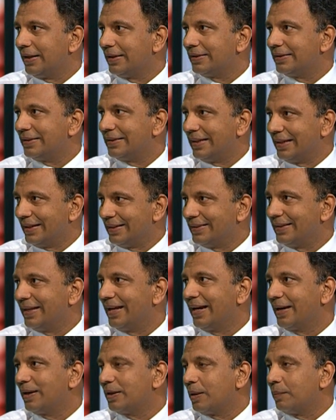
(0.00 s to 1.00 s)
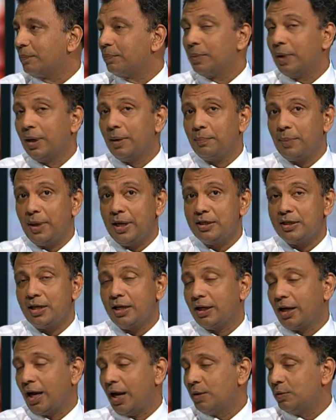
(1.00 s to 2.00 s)
thing a
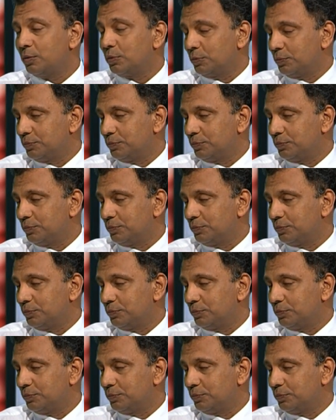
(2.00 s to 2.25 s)
patient can do.